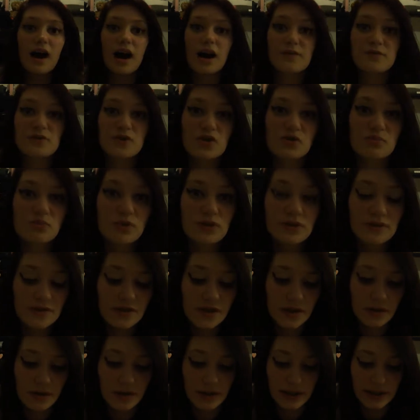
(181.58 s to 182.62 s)
I've just moved
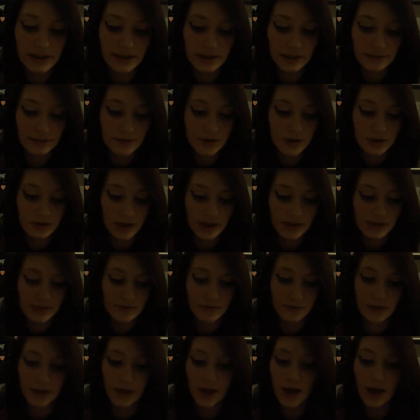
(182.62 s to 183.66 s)
so that I can have two hands
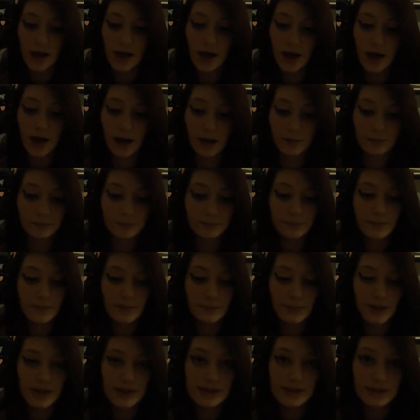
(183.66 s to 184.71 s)
free. Um,
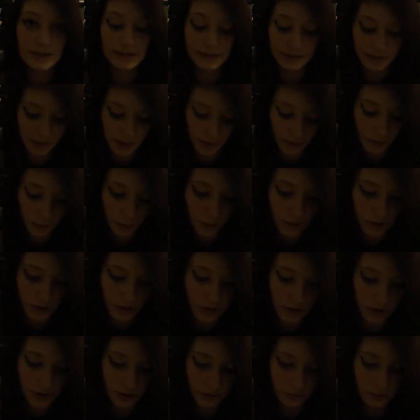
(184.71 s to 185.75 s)
basically, what
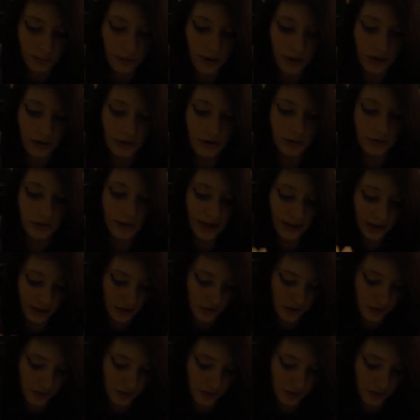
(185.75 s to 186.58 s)
you do is you get a